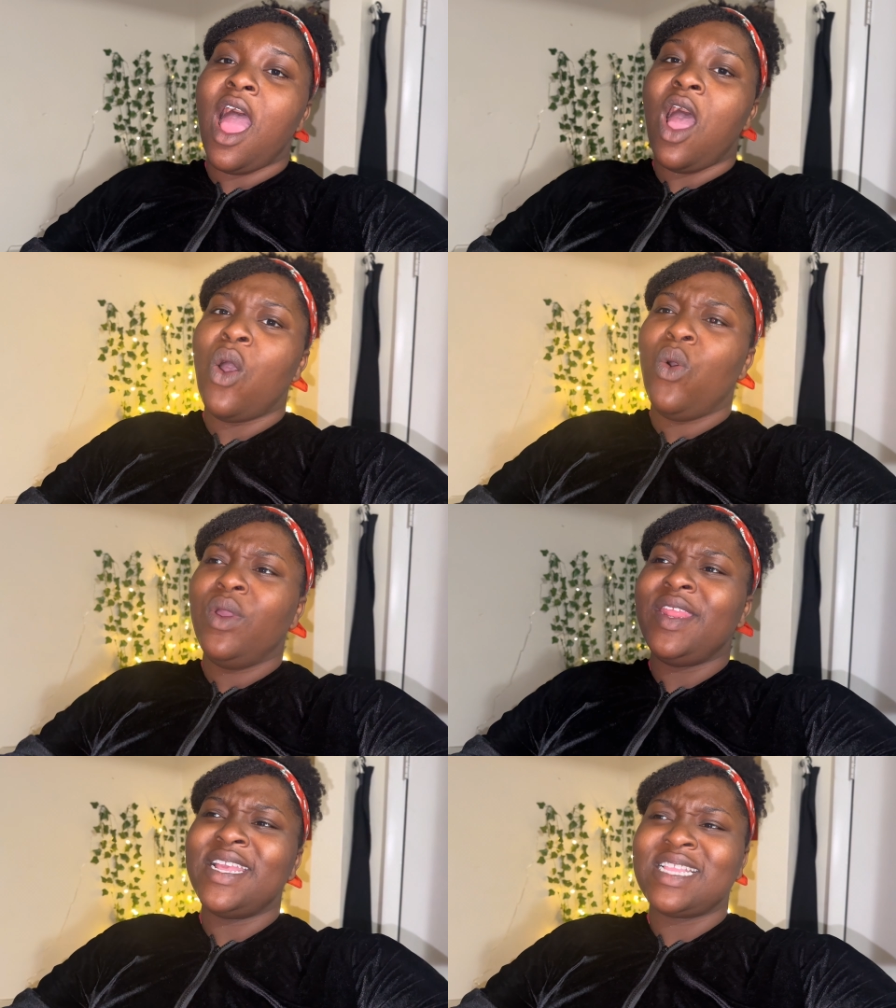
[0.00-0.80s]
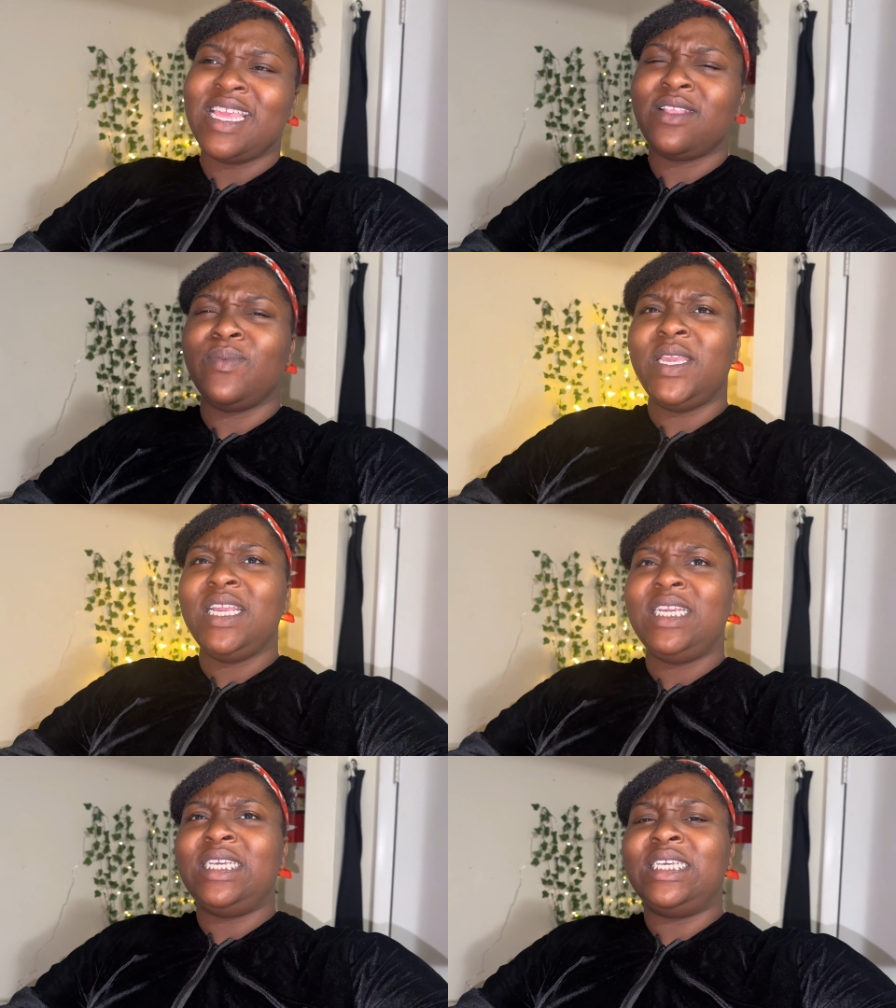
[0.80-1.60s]
oh, it is next
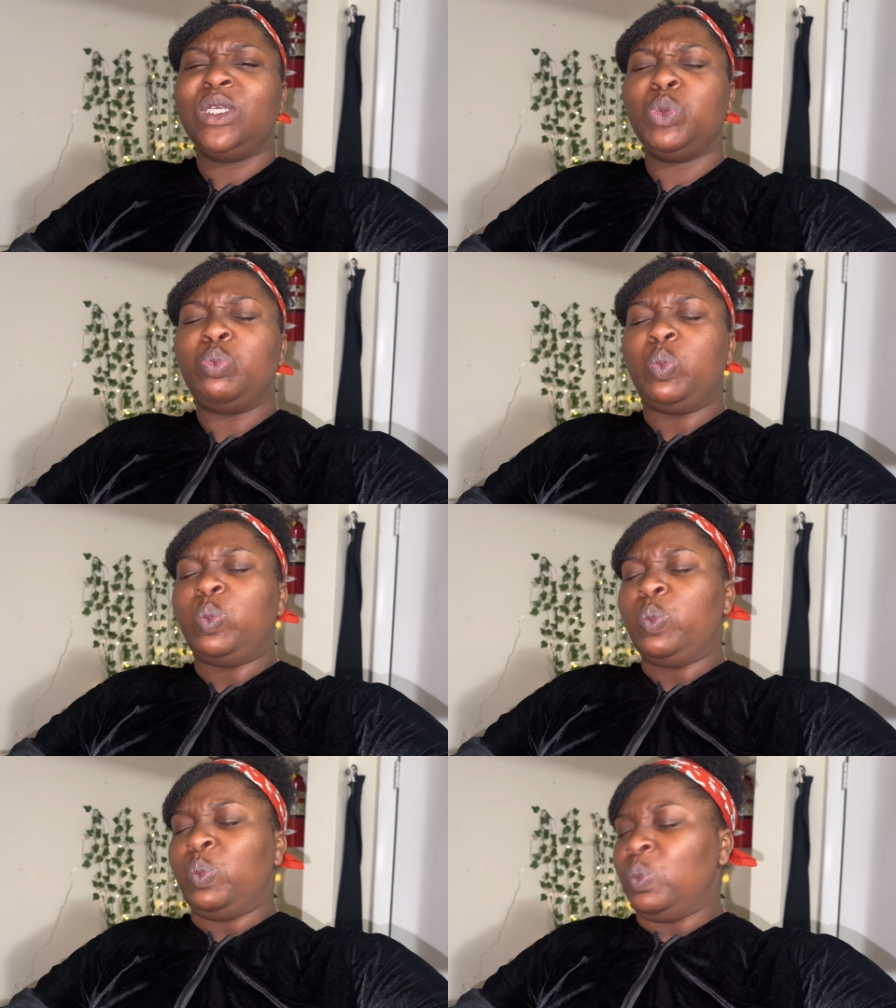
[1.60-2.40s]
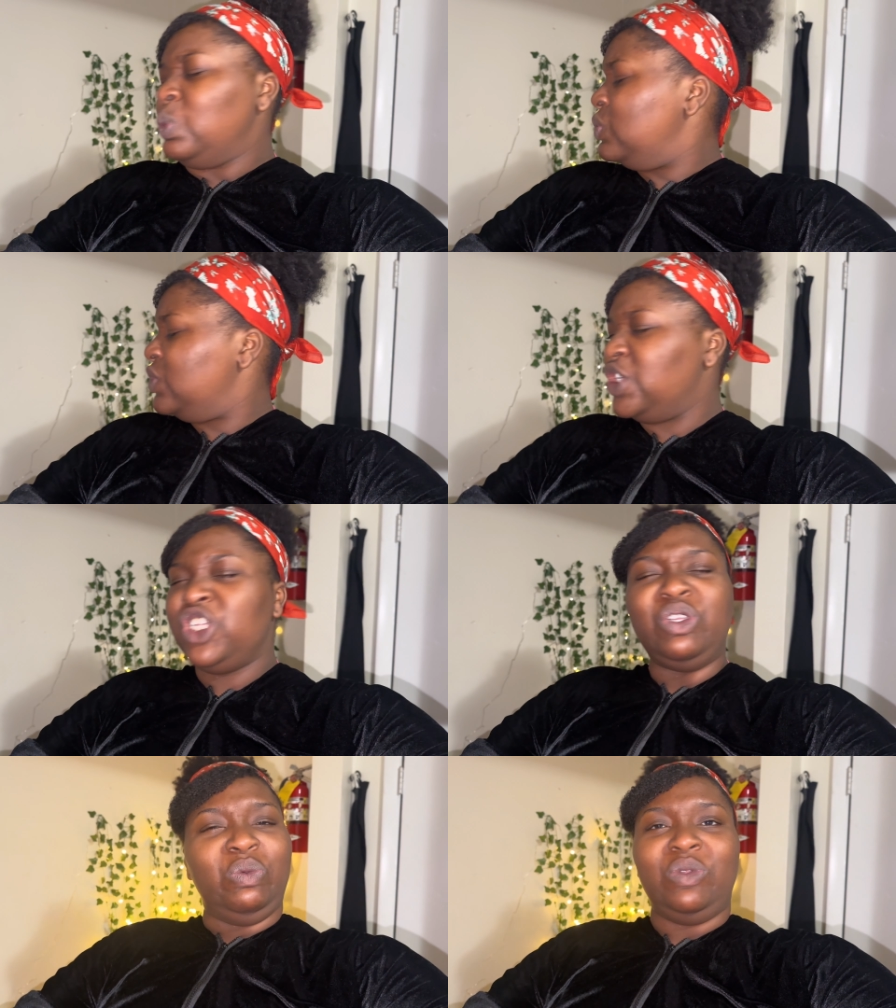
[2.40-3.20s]
week.
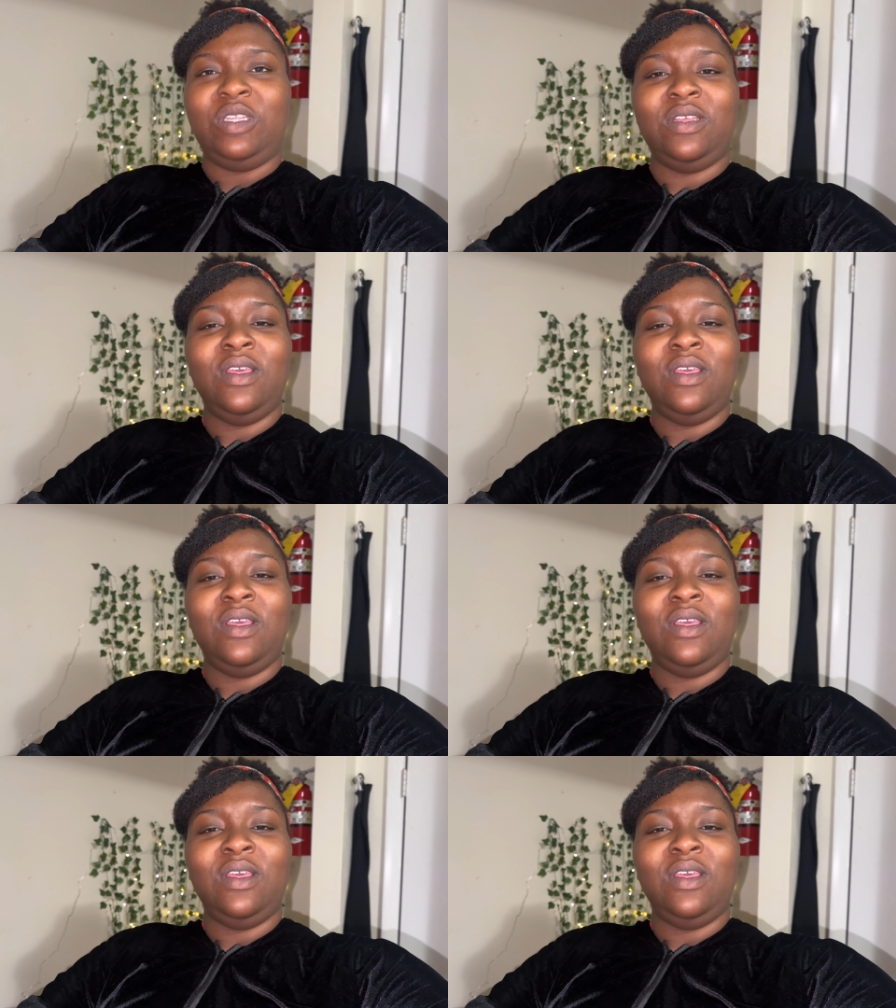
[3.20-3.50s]
Shoot.